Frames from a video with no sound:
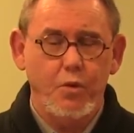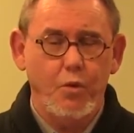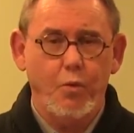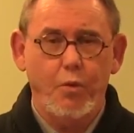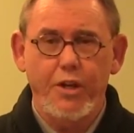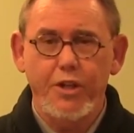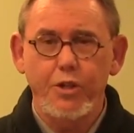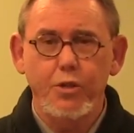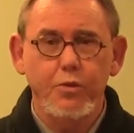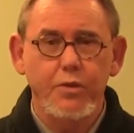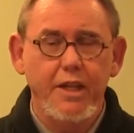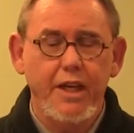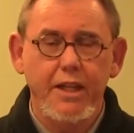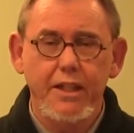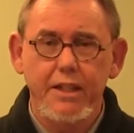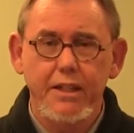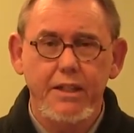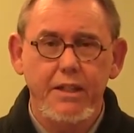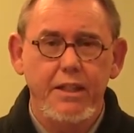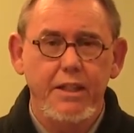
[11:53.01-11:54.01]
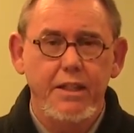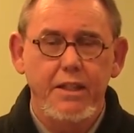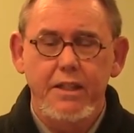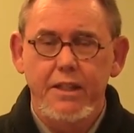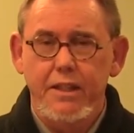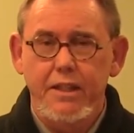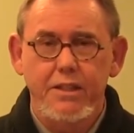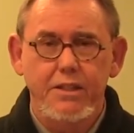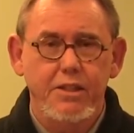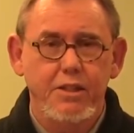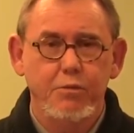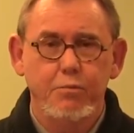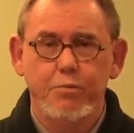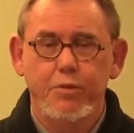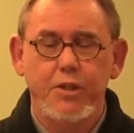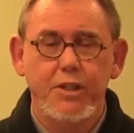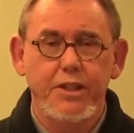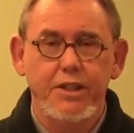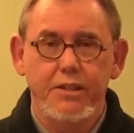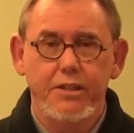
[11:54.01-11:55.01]
When you get it, it's
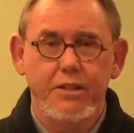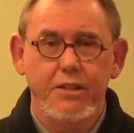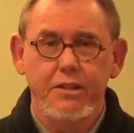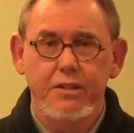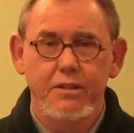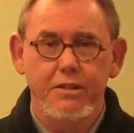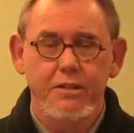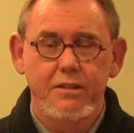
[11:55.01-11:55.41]
complete.